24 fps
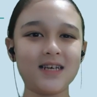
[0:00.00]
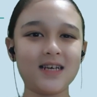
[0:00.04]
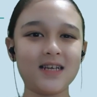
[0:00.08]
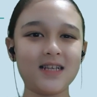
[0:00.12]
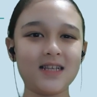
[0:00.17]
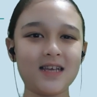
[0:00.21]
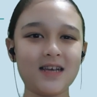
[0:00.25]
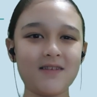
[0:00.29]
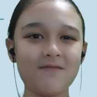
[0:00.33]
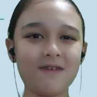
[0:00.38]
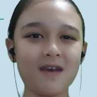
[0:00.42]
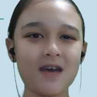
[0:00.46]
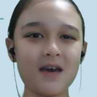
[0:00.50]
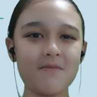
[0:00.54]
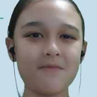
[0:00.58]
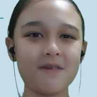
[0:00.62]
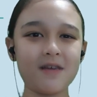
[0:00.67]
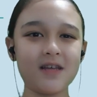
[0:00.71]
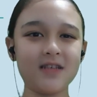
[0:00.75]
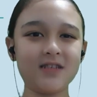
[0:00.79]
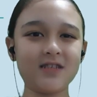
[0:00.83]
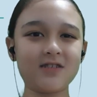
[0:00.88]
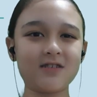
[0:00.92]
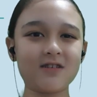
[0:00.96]
And then we have
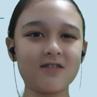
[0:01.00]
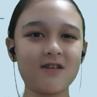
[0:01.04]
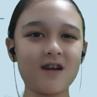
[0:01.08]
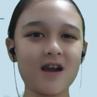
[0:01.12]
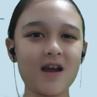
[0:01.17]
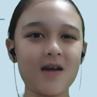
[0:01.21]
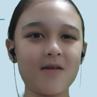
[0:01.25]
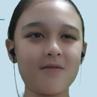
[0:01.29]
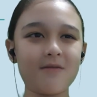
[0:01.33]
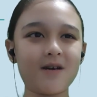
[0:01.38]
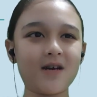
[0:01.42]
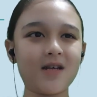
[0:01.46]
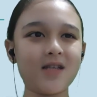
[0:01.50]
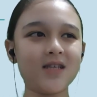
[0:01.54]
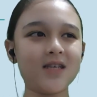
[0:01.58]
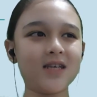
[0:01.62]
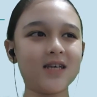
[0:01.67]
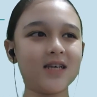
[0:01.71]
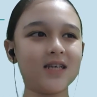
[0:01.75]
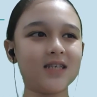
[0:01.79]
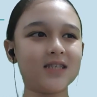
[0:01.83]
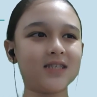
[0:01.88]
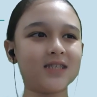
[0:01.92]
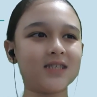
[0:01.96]
Instagram on
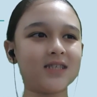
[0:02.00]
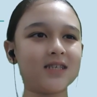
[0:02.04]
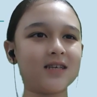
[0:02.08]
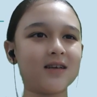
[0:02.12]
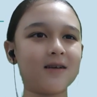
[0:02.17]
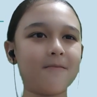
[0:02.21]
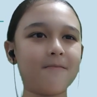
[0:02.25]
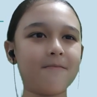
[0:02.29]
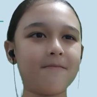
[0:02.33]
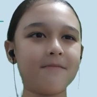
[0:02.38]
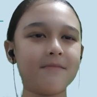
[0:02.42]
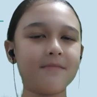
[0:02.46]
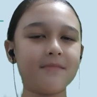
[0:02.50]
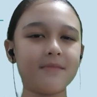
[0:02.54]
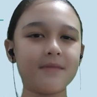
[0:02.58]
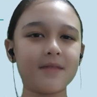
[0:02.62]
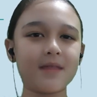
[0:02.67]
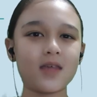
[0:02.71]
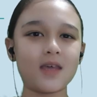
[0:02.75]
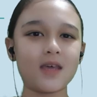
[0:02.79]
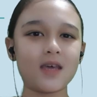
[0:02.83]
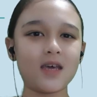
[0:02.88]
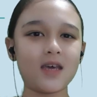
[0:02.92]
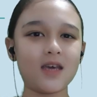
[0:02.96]
this
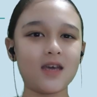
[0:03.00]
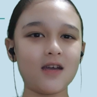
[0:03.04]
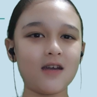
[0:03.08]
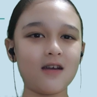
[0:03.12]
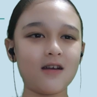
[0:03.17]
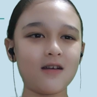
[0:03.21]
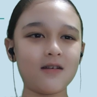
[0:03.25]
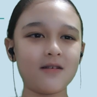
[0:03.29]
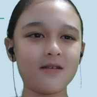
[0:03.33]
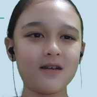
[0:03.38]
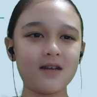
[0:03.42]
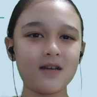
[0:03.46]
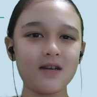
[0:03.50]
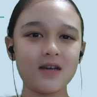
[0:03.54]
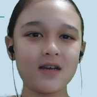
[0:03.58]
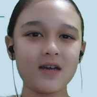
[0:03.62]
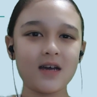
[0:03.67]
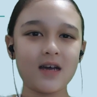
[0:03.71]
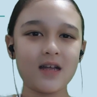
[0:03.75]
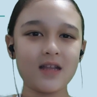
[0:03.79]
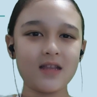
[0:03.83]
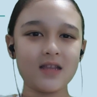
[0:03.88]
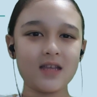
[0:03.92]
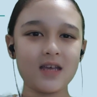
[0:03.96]
here
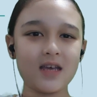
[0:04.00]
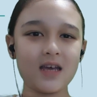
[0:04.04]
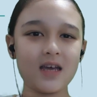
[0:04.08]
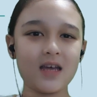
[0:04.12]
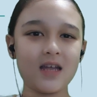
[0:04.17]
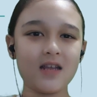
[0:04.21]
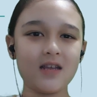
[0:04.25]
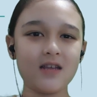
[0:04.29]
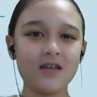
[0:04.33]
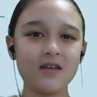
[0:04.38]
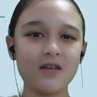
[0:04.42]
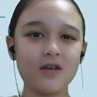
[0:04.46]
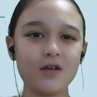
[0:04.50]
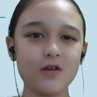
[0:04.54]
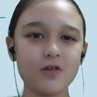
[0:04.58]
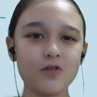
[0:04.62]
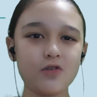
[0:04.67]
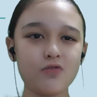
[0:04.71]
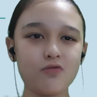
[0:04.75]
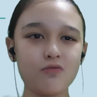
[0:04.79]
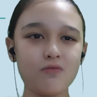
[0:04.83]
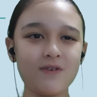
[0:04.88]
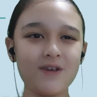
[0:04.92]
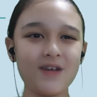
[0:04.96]
and then
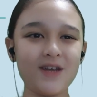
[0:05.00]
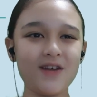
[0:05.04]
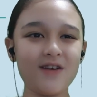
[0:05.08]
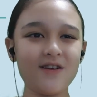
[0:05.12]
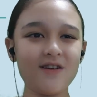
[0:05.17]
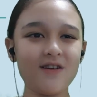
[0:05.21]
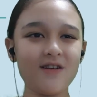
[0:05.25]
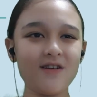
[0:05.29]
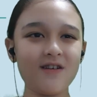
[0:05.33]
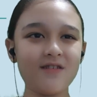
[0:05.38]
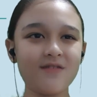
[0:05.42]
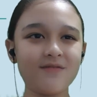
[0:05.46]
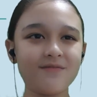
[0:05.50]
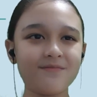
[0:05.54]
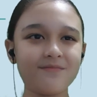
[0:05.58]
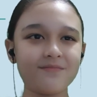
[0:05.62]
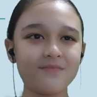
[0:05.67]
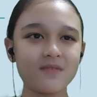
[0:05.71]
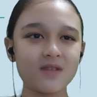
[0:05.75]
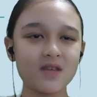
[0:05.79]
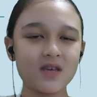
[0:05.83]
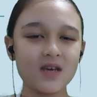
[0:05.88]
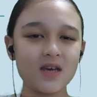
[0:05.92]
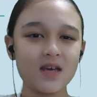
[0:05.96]
Twitter
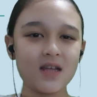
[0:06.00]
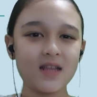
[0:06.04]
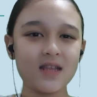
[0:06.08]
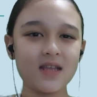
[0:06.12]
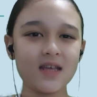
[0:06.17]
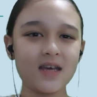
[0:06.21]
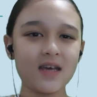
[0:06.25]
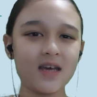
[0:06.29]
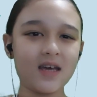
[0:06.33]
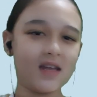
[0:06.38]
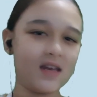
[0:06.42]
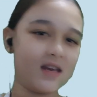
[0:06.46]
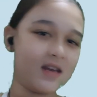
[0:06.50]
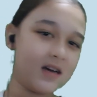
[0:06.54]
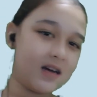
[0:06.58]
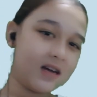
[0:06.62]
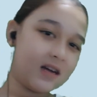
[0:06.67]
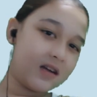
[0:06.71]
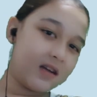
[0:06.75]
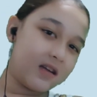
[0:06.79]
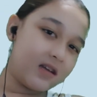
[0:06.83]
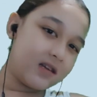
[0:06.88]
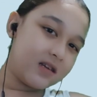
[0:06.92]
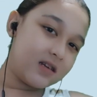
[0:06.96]
and then
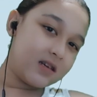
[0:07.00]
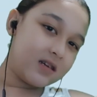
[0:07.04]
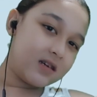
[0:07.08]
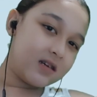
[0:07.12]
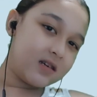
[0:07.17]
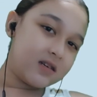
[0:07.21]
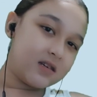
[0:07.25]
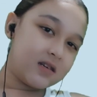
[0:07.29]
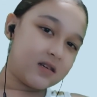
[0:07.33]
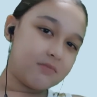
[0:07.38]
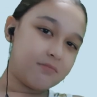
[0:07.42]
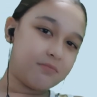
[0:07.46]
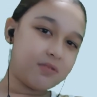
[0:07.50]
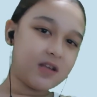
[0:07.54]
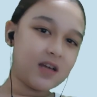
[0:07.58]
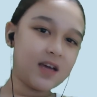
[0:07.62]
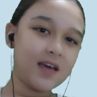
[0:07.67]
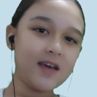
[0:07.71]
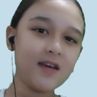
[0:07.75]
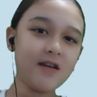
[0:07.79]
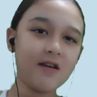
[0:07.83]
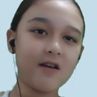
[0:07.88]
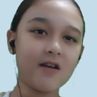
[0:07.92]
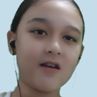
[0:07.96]

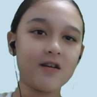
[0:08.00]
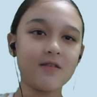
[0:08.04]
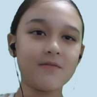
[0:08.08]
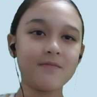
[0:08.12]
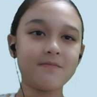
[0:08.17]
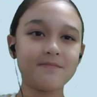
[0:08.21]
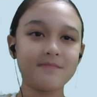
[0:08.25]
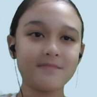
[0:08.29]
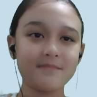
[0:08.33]
Player.